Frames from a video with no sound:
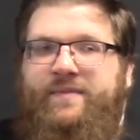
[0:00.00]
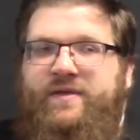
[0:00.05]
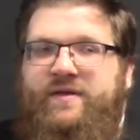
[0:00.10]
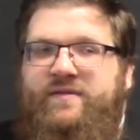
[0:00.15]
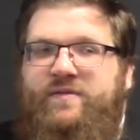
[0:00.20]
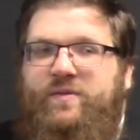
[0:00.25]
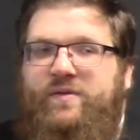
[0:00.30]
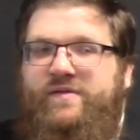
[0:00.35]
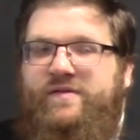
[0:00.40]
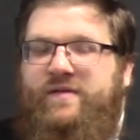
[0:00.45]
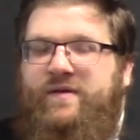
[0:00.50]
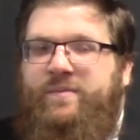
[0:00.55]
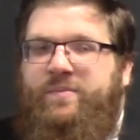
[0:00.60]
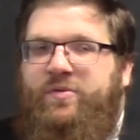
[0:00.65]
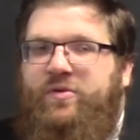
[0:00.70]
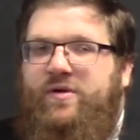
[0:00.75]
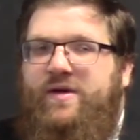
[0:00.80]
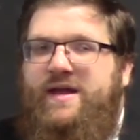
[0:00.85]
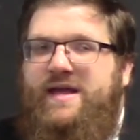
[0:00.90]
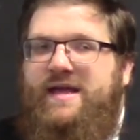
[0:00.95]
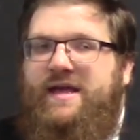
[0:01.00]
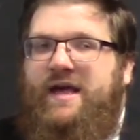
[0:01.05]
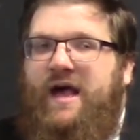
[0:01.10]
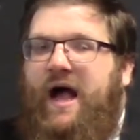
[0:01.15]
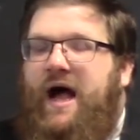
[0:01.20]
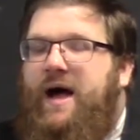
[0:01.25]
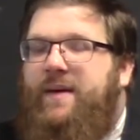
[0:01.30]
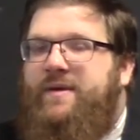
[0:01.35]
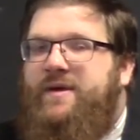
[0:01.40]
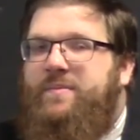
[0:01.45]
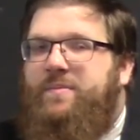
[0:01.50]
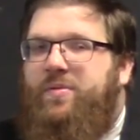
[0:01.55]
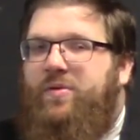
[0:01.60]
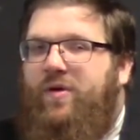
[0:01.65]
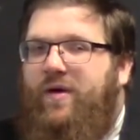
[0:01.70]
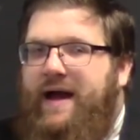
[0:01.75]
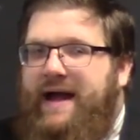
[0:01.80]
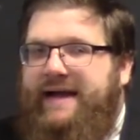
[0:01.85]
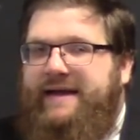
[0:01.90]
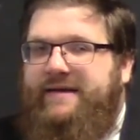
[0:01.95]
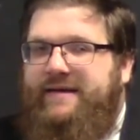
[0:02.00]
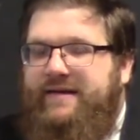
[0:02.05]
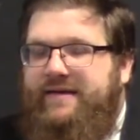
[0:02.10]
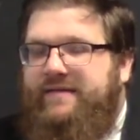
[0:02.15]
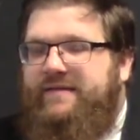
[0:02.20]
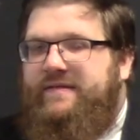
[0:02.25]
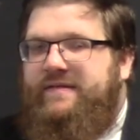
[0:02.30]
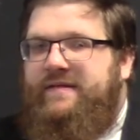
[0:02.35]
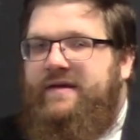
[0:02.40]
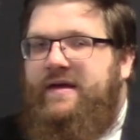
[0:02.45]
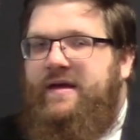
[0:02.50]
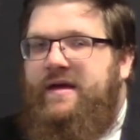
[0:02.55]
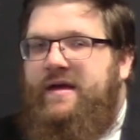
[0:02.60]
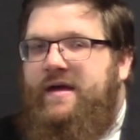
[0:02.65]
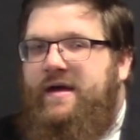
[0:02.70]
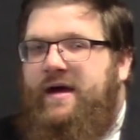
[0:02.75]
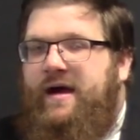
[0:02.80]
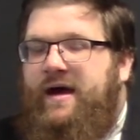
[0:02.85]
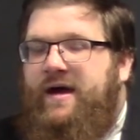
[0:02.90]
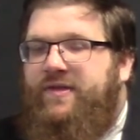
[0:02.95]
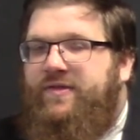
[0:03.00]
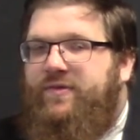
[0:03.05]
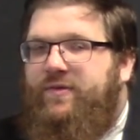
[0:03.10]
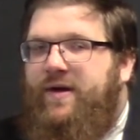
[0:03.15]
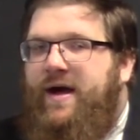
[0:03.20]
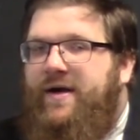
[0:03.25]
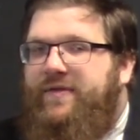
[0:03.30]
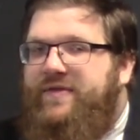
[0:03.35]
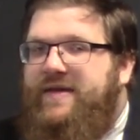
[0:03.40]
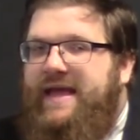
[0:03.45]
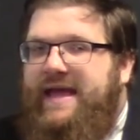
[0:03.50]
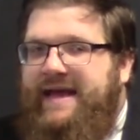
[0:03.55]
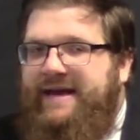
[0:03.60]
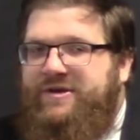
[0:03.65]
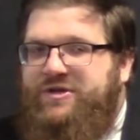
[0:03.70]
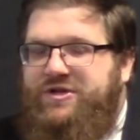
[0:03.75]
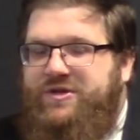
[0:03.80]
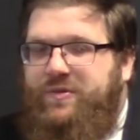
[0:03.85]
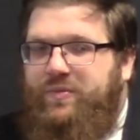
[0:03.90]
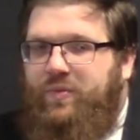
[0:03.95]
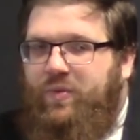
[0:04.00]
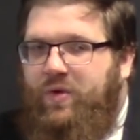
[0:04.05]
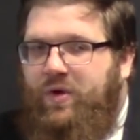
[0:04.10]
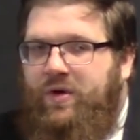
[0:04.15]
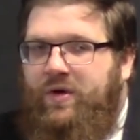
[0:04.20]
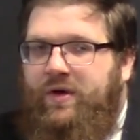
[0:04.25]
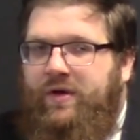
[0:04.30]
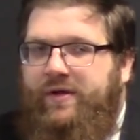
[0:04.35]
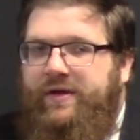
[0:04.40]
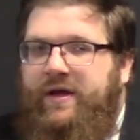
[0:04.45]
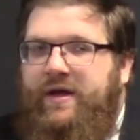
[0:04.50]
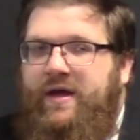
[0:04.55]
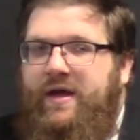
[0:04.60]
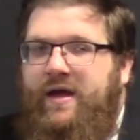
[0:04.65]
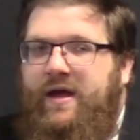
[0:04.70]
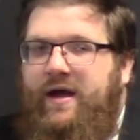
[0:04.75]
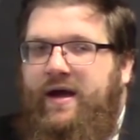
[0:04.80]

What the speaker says: This was a pretty common practice throughout the ancient world